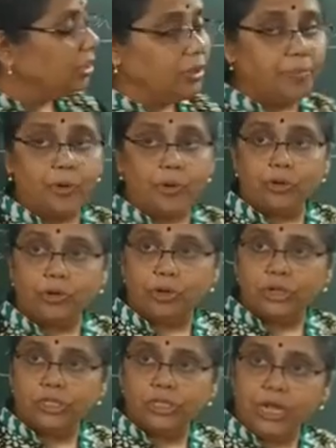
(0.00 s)
the
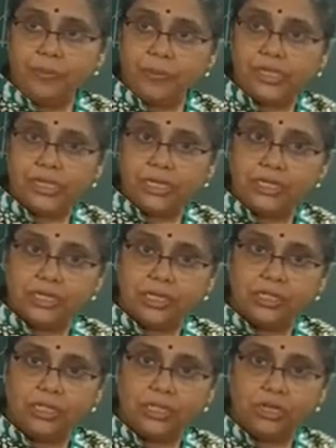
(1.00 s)
protons are present
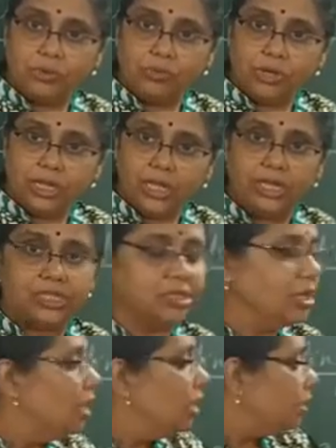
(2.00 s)
in the
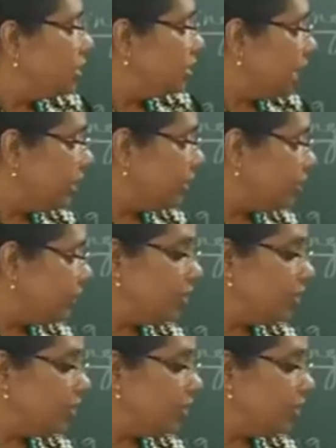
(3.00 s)
nucleus. The size of